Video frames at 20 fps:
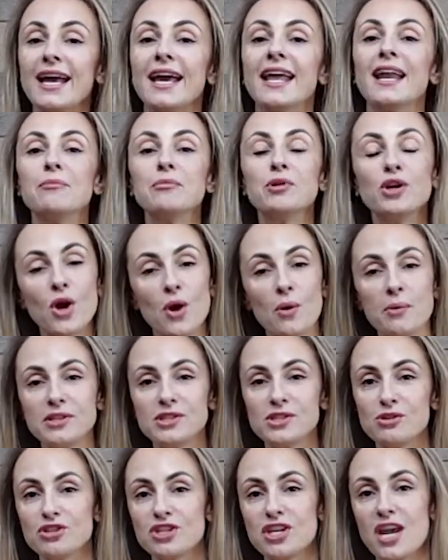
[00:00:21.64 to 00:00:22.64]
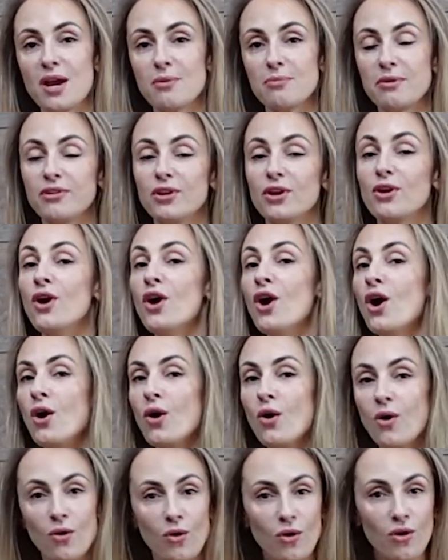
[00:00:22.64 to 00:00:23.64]
and I'm going to share with you
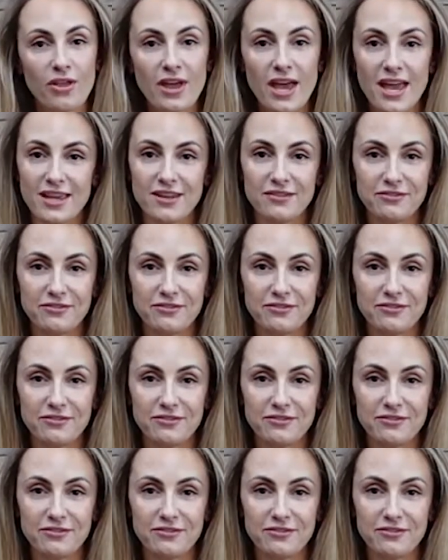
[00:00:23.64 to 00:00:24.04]
all that